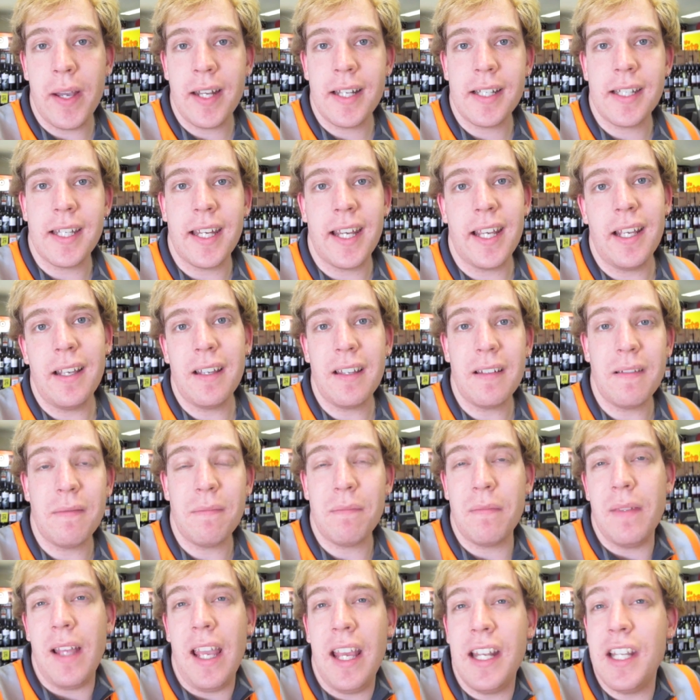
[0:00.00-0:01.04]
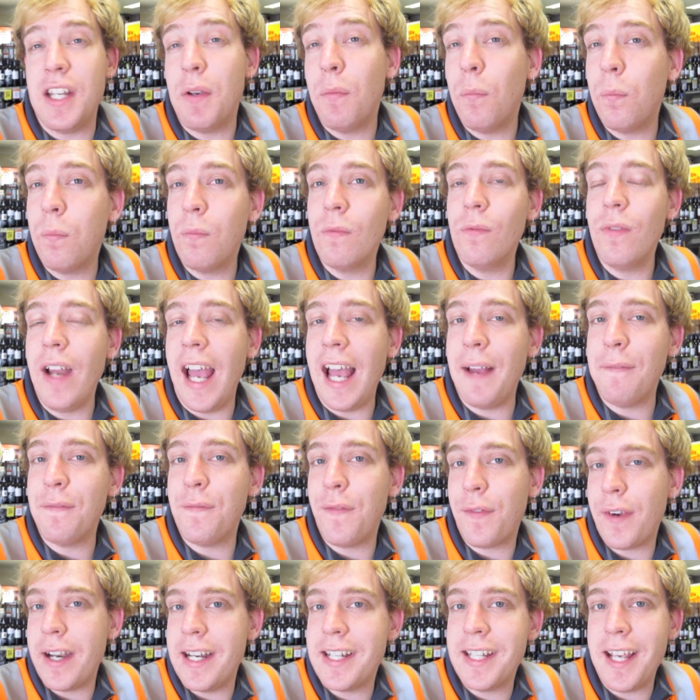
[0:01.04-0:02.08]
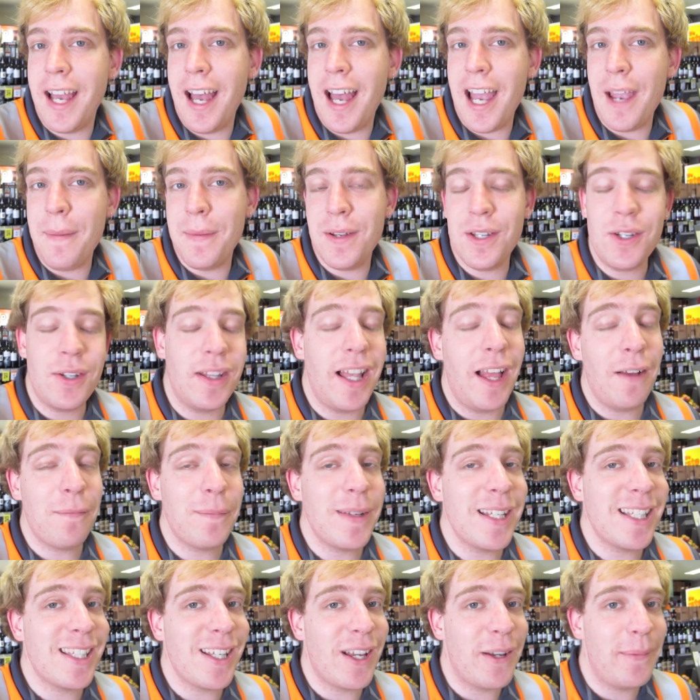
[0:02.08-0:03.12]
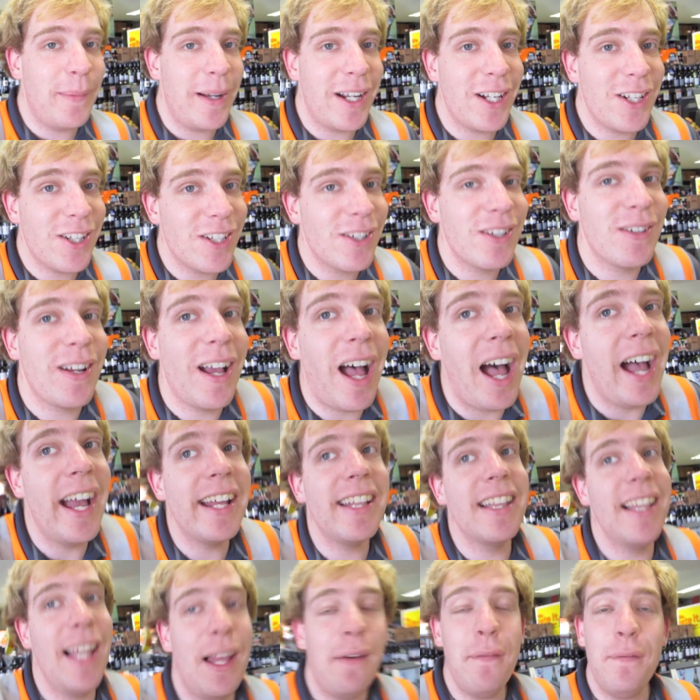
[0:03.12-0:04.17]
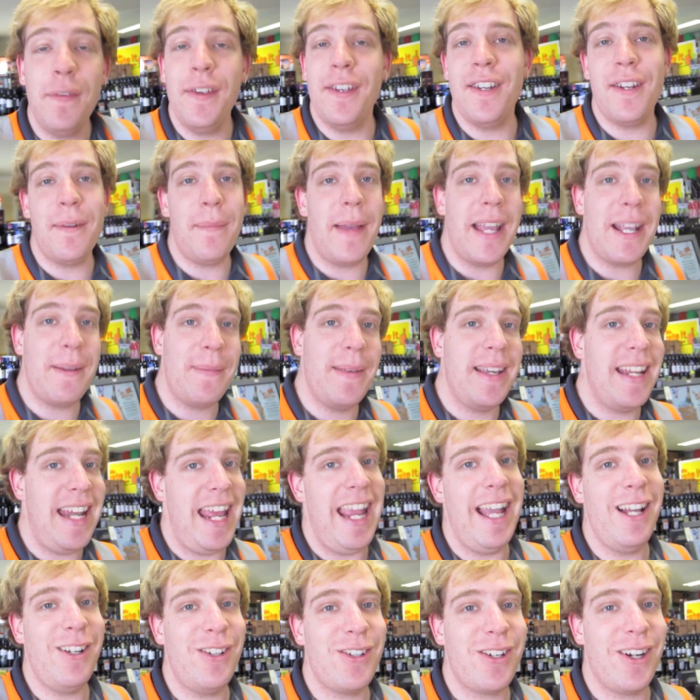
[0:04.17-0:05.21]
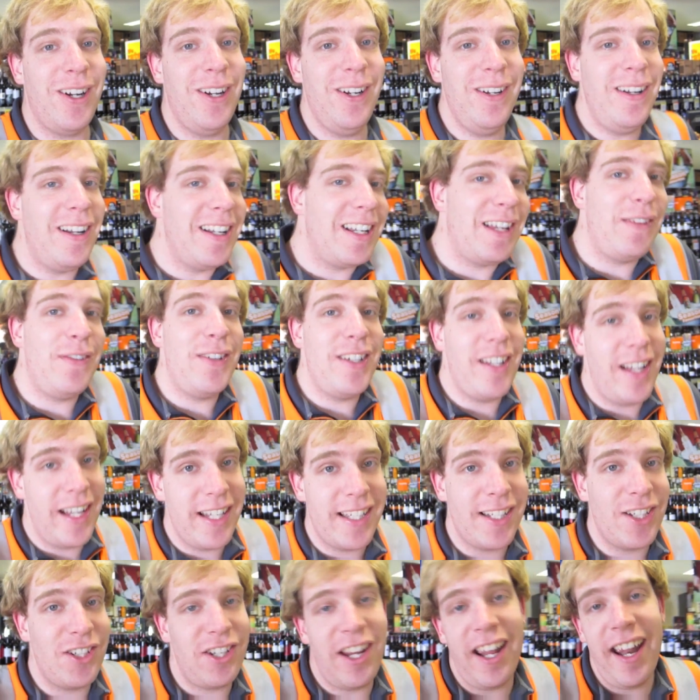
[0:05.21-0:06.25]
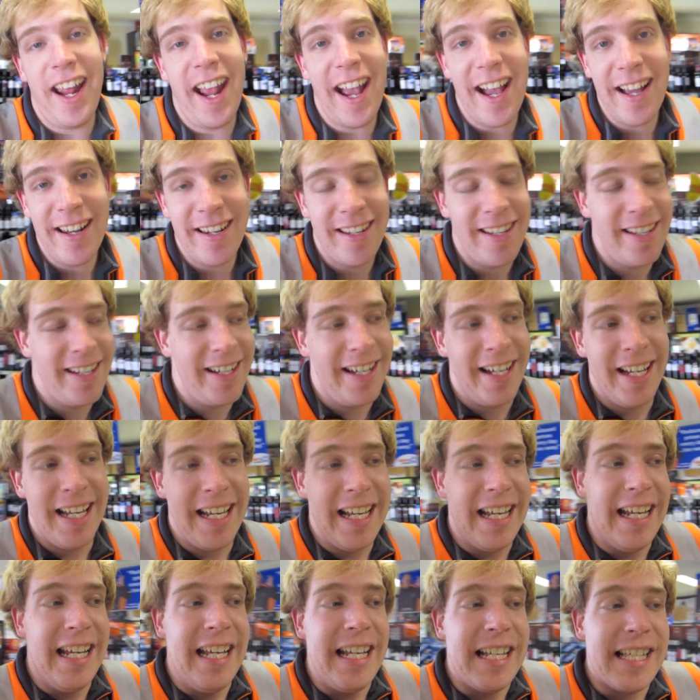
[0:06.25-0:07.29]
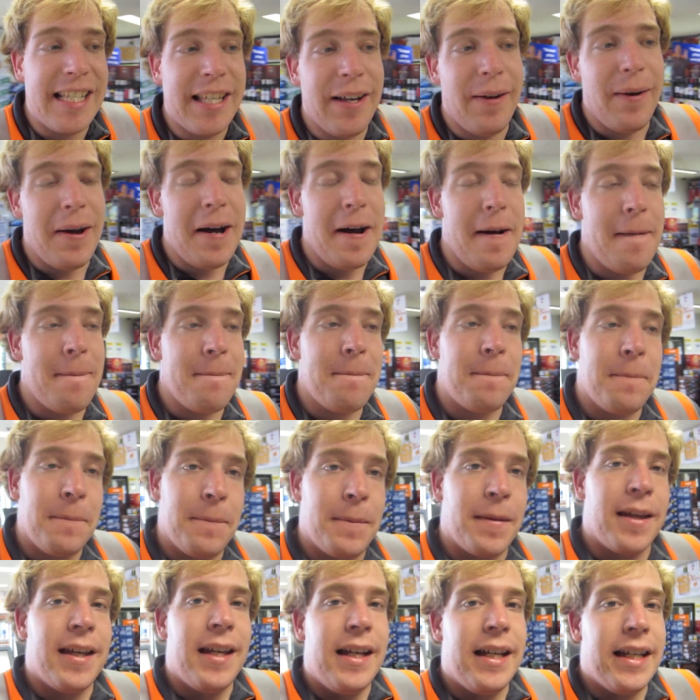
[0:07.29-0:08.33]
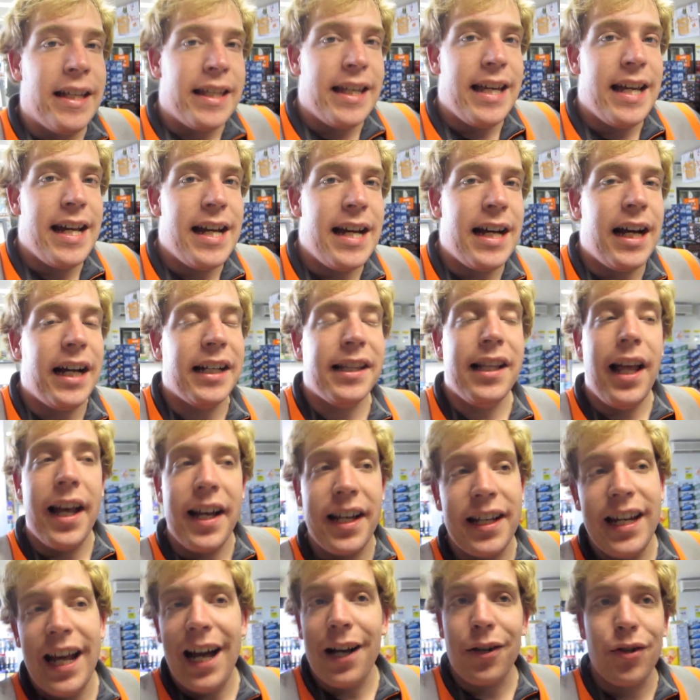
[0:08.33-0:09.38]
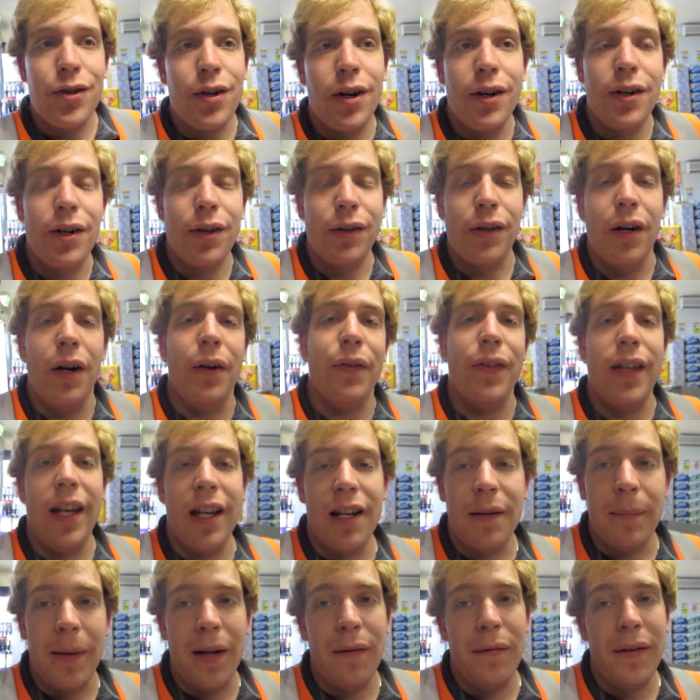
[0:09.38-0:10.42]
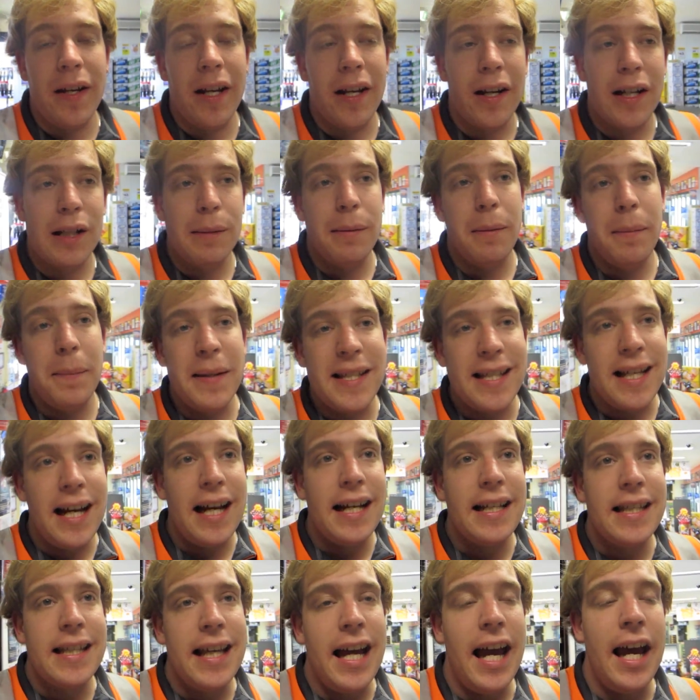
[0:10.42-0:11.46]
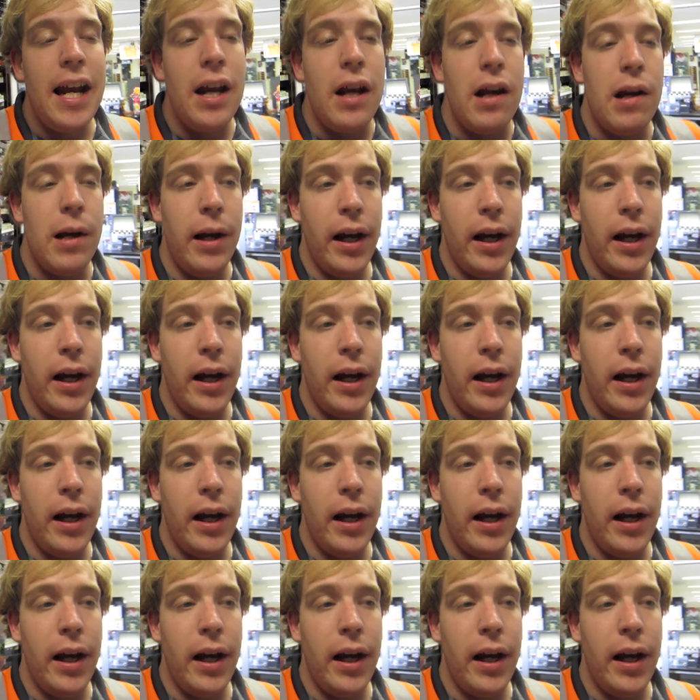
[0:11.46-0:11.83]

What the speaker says: editing, and you have free time and you love me so much, I'd love for you to make me an outro. I'll give you a nice shout out. So, yeah, I'd like an outro to throw on the end of my videos, but besides that,